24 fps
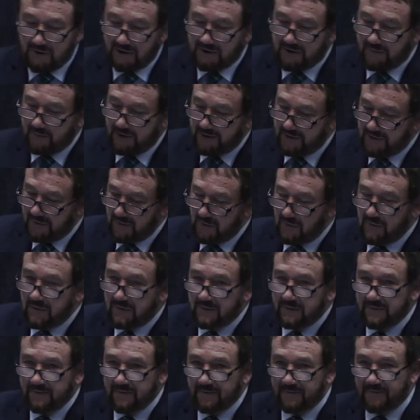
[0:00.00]
What can we
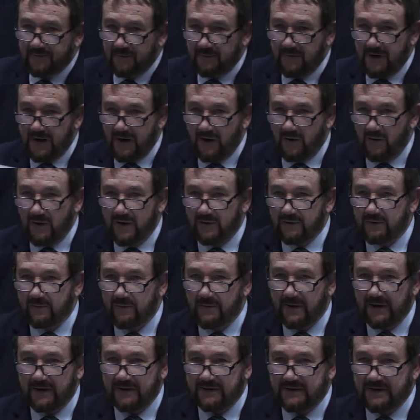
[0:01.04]
do from now? How do
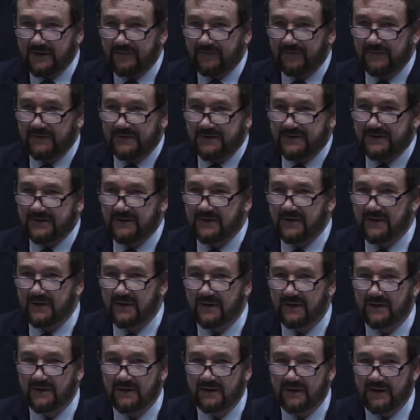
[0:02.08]
we make a difference?
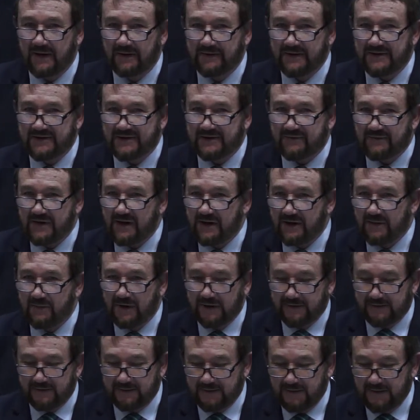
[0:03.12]
And this is really
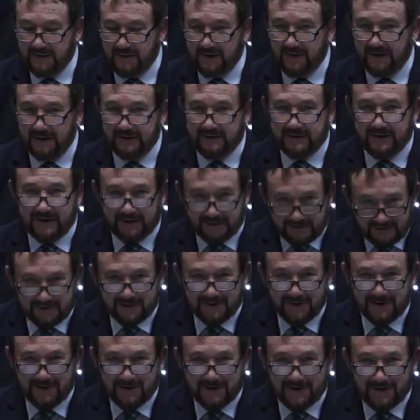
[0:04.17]
what I
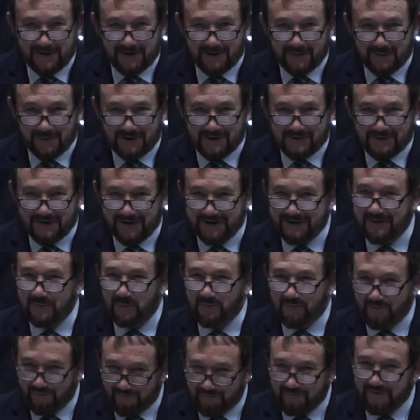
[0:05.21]
think we're trying
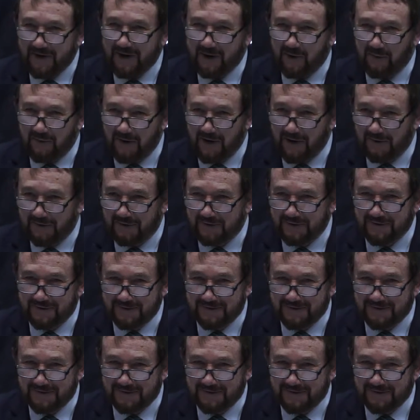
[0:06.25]
to figure out.